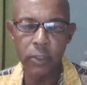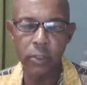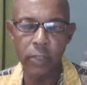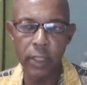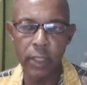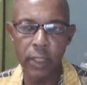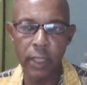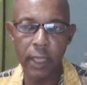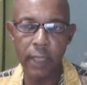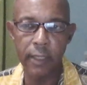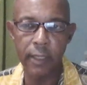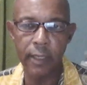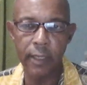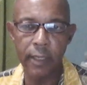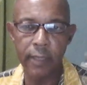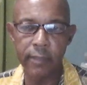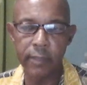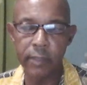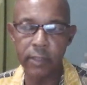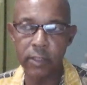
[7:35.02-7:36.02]
today
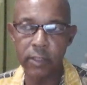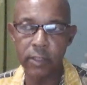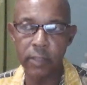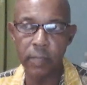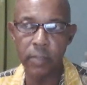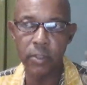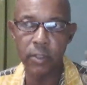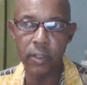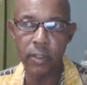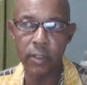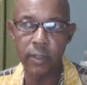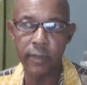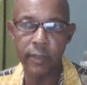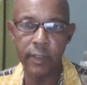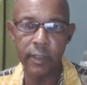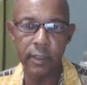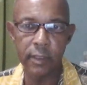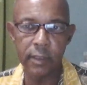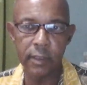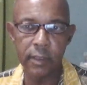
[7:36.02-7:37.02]
I, I was
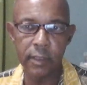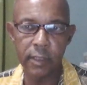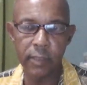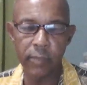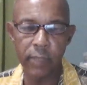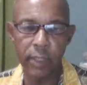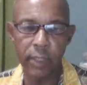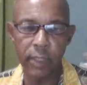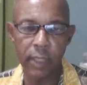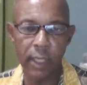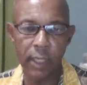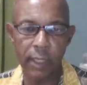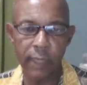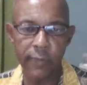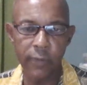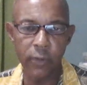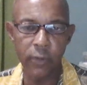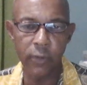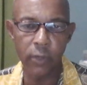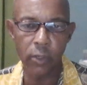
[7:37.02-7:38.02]
observing something like a
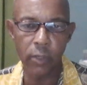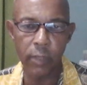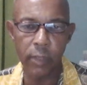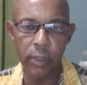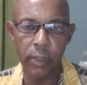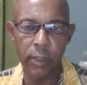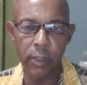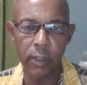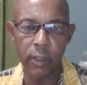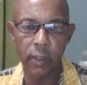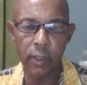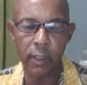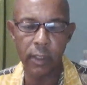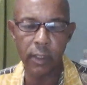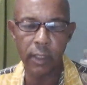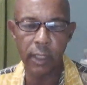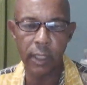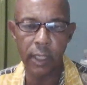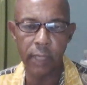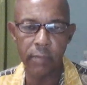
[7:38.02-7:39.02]
flow coming down on
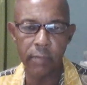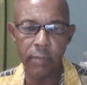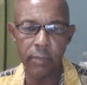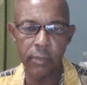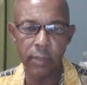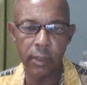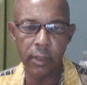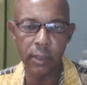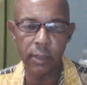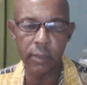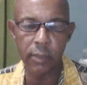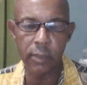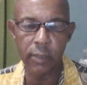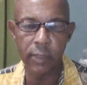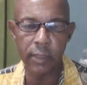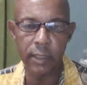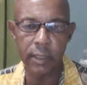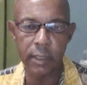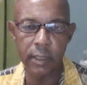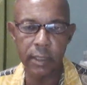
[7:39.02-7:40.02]
the um, on the
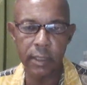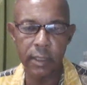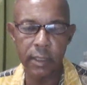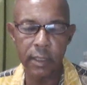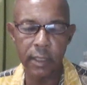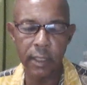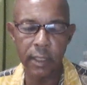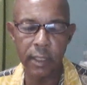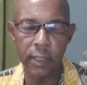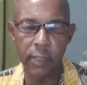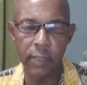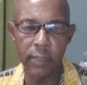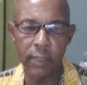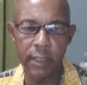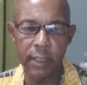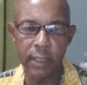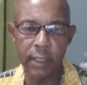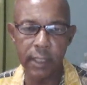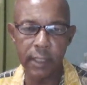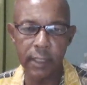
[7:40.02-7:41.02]
west on the
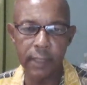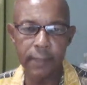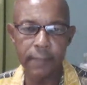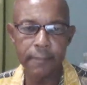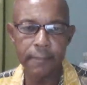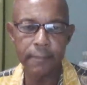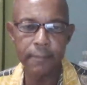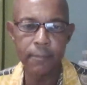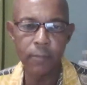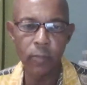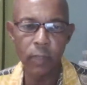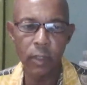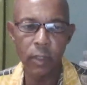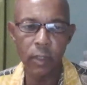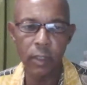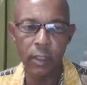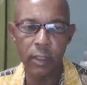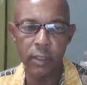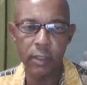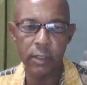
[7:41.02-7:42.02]
west end.
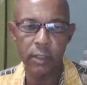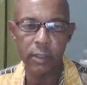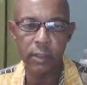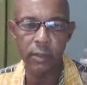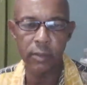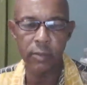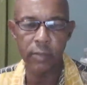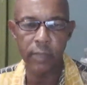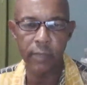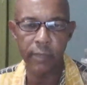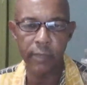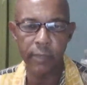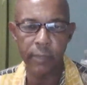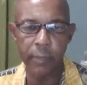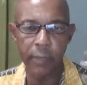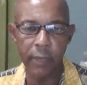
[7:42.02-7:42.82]
You know, so we have